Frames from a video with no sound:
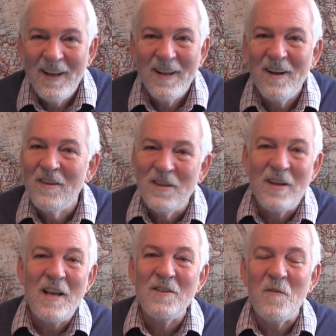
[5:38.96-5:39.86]
You know, so
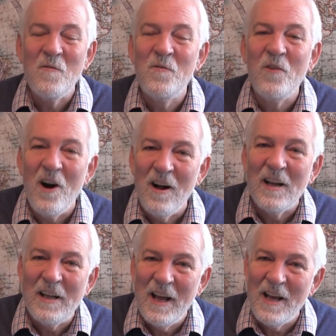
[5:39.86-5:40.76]
he's a
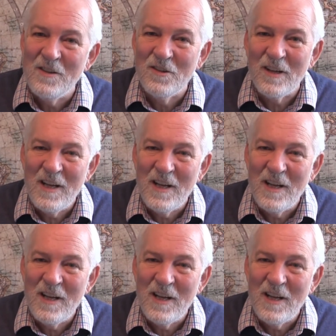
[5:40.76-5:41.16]
fallen angel.